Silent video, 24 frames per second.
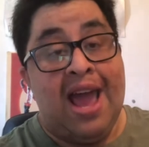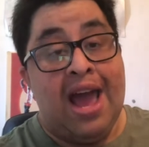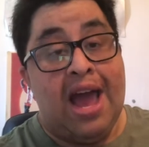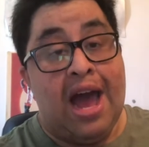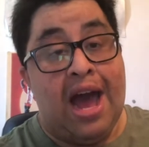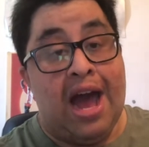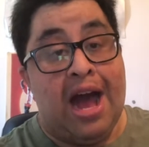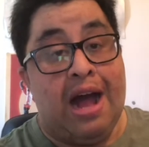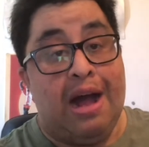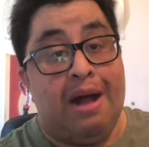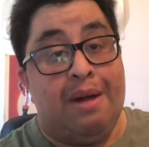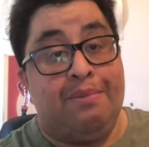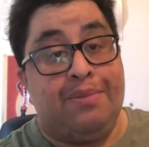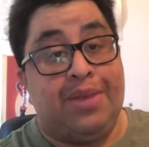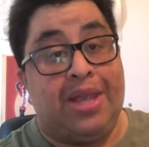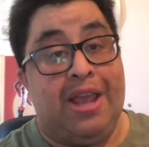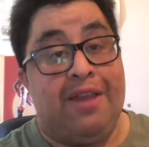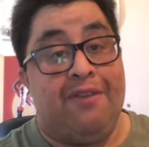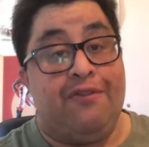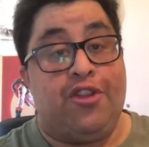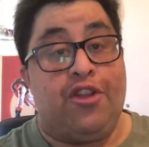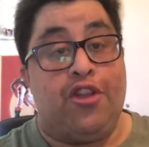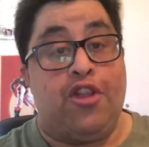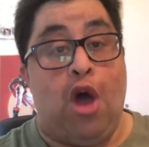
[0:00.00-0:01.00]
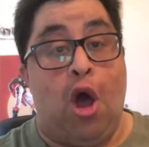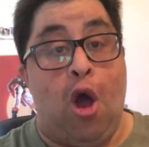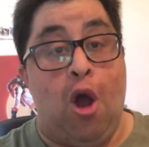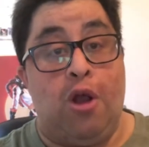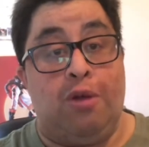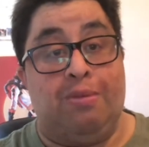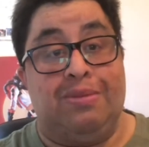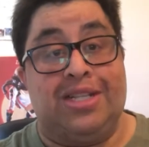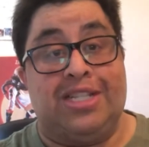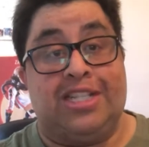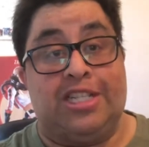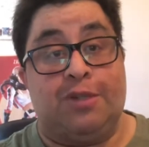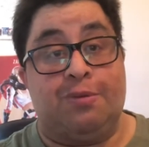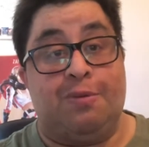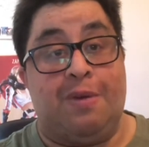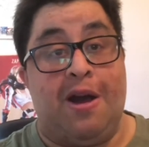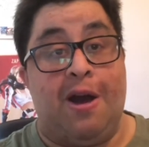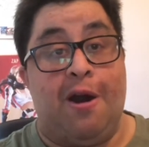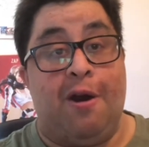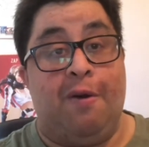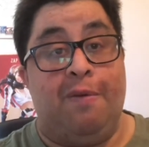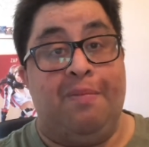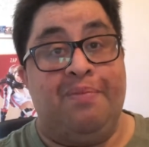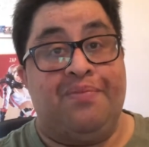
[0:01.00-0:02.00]
um, give to the homeless as
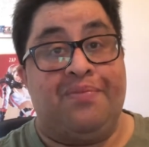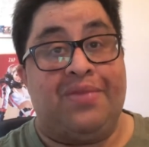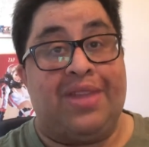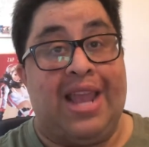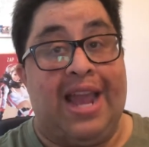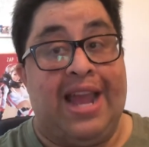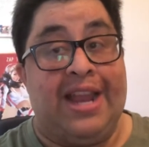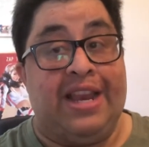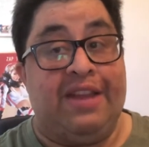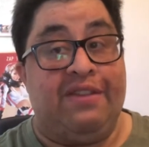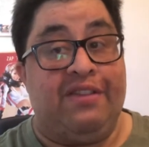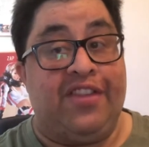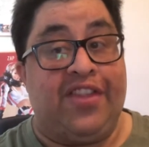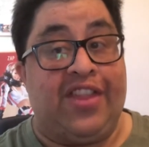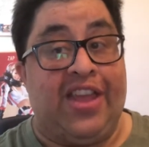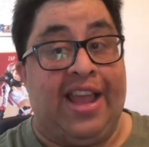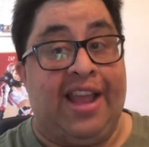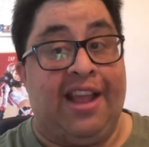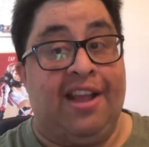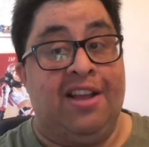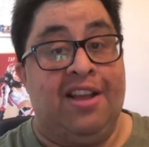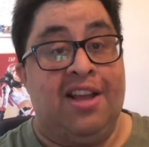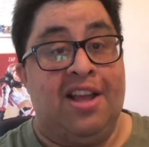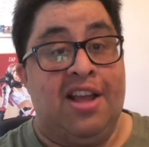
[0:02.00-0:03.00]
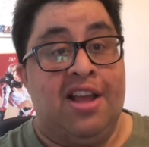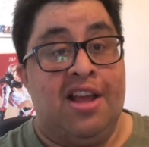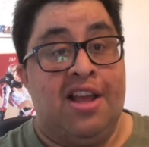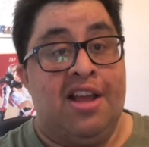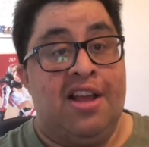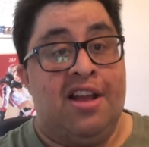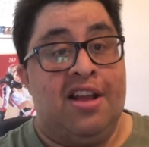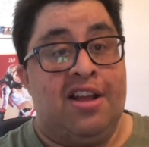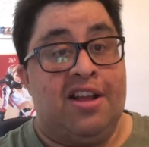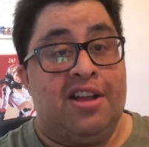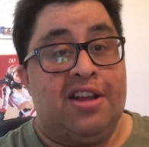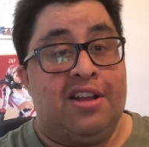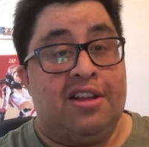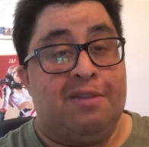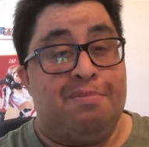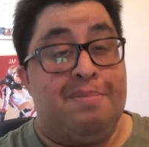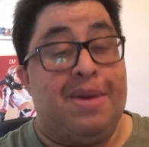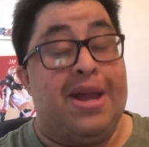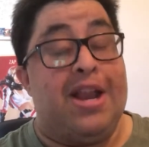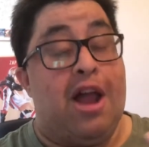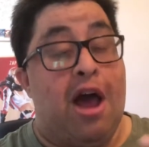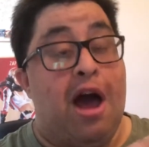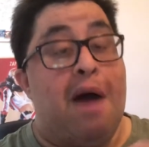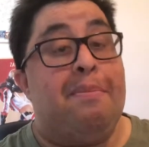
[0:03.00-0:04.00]
well and everything.
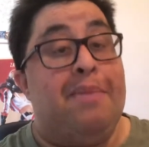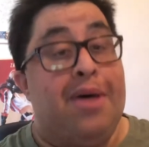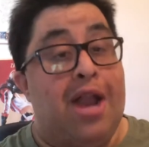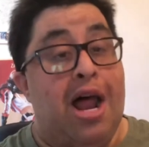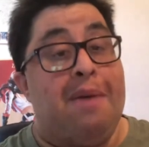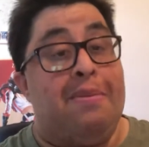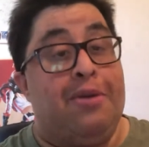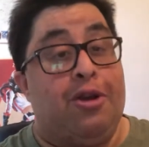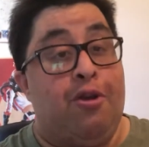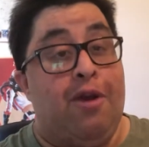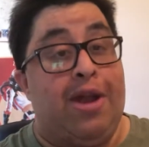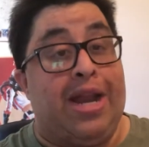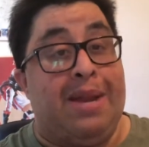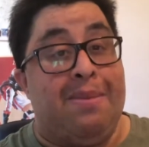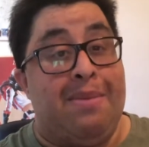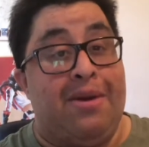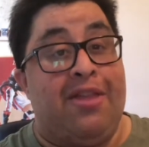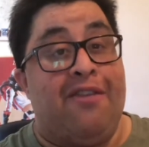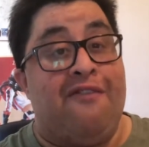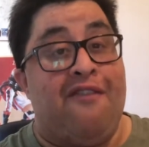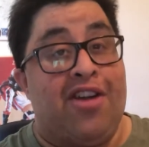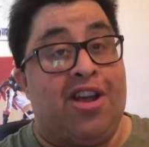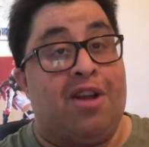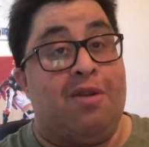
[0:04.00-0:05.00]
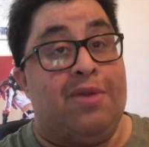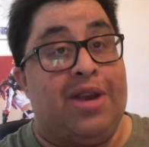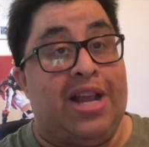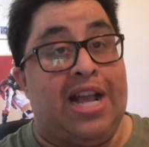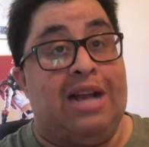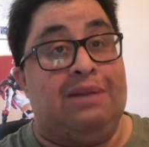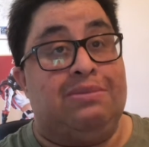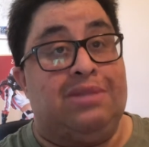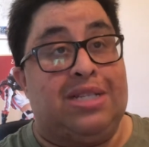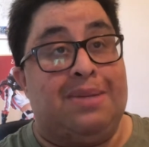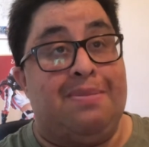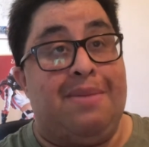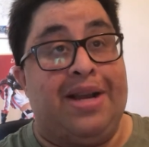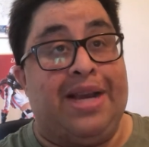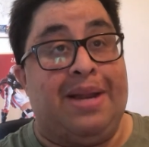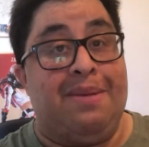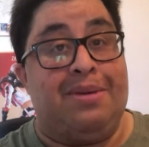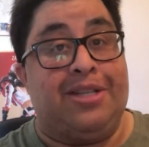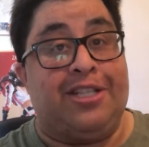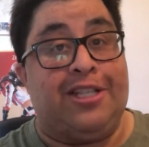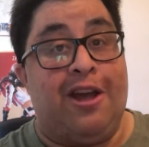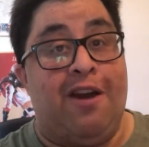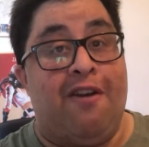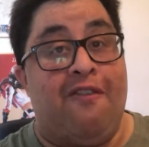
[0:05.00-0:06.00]
But, I, but I'm a greedy motherfucker when it comes to money
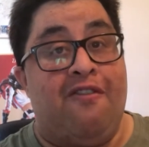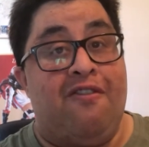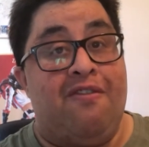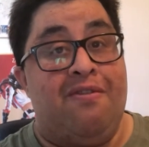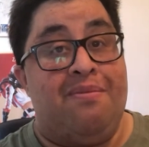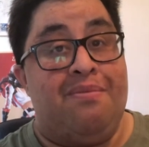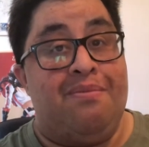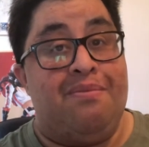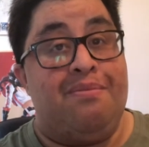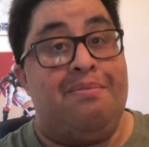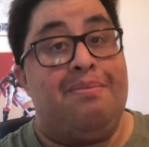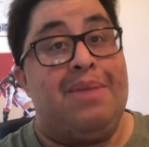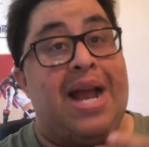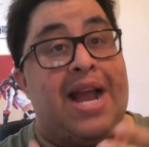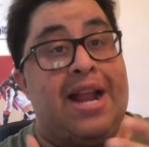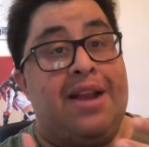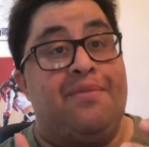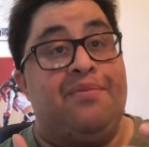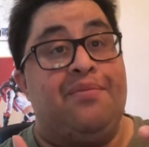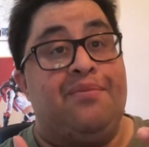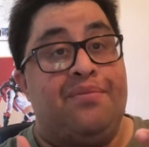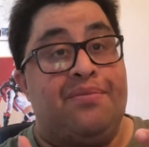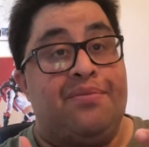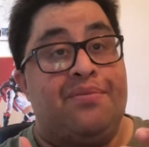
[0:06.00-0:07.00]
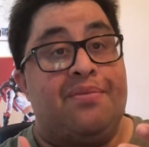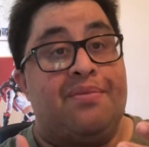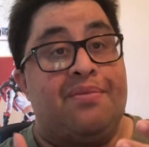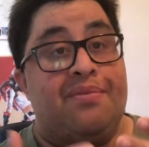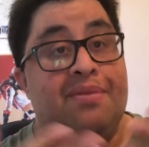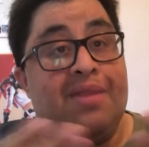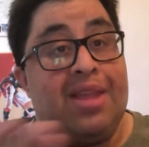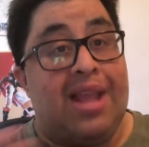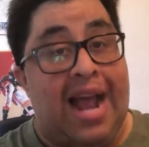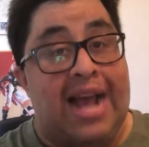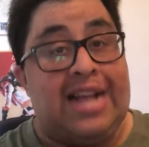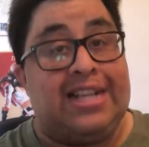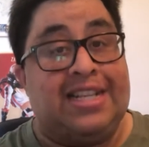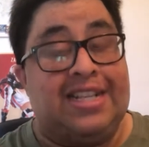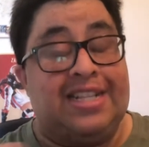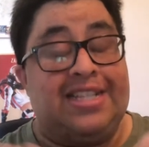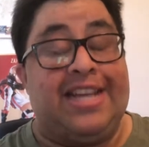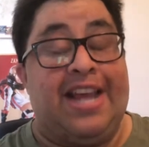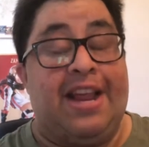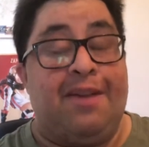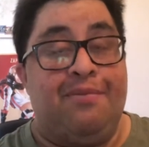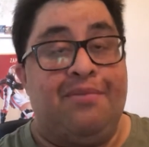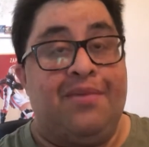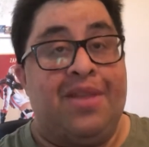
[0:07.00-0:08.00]
myself. But, as I
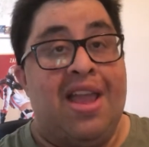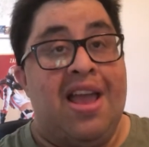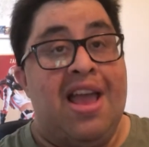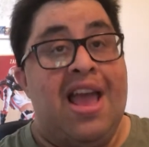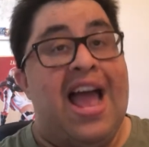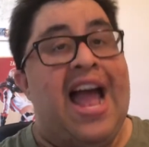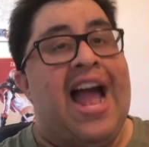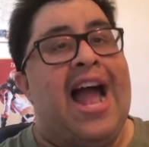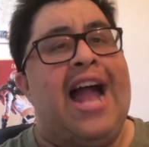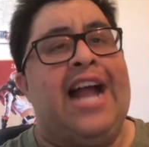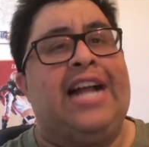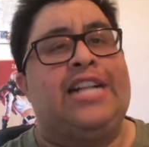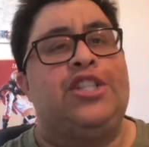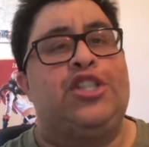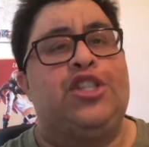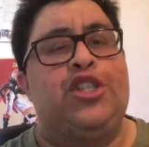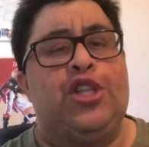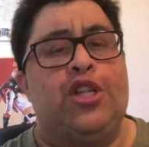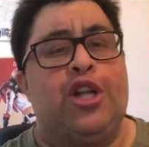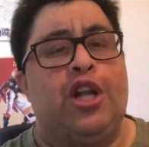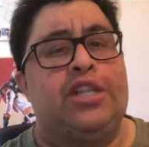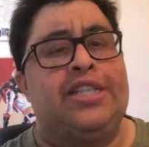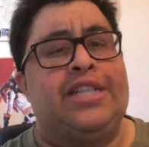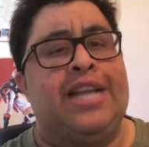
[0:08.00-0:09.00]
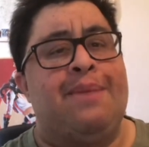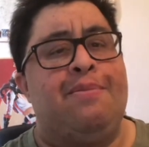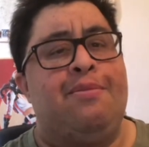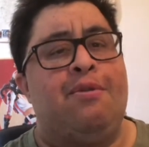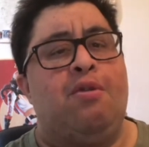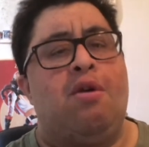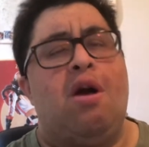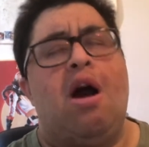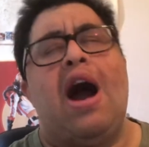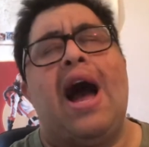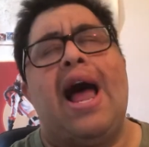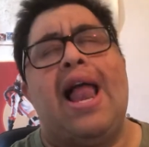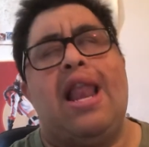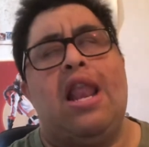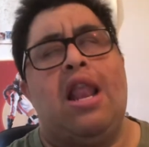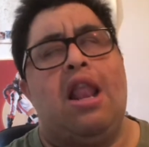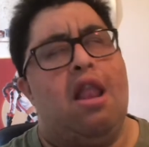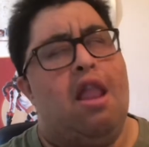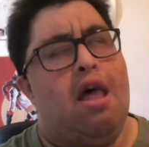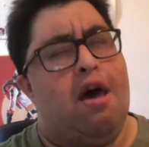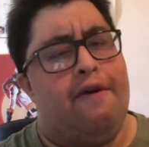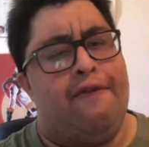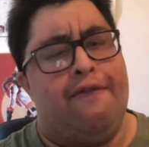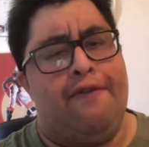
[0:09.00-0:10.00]
said, and Juno Temple, I
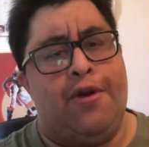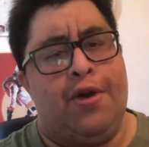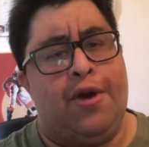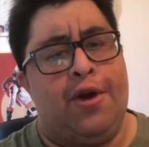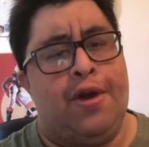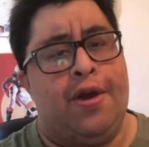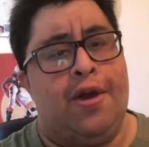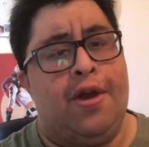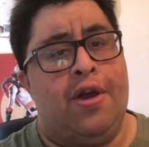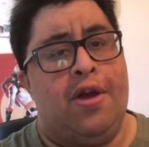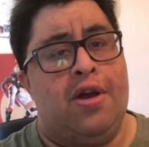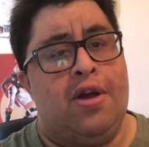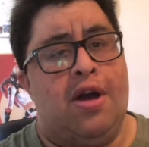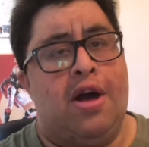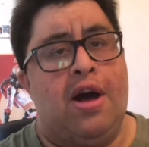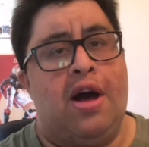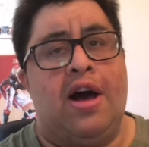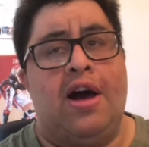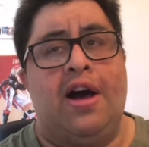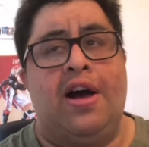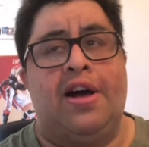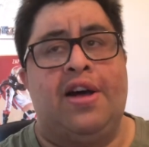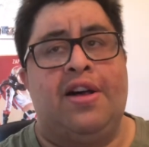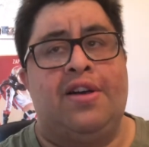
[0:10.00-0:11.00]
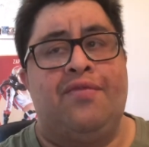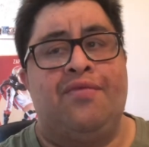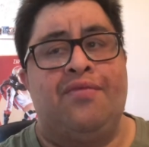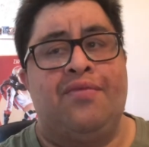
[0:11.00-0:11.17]
love her. Ah. Oh.